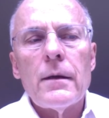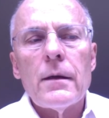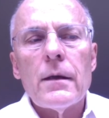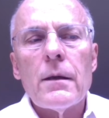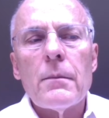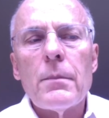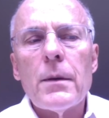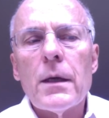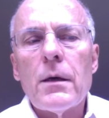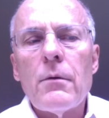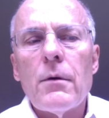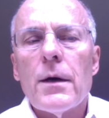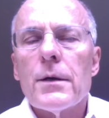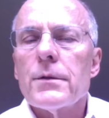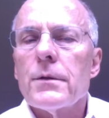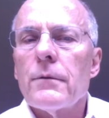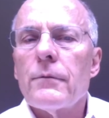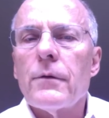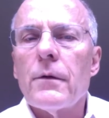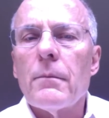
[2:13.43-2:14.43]
The big
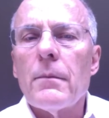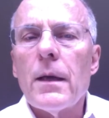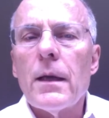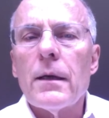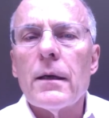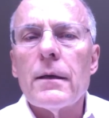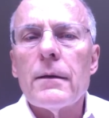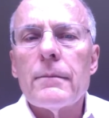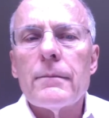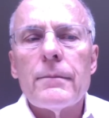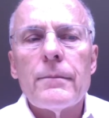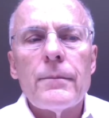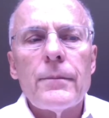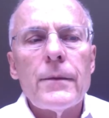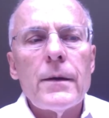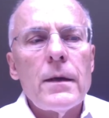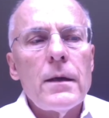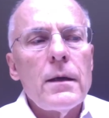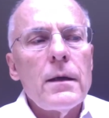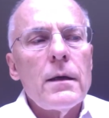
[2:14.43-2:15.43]
question for many
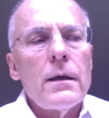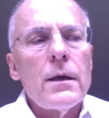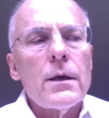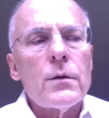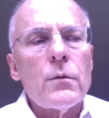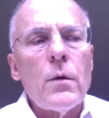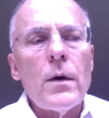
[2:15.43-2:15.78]
is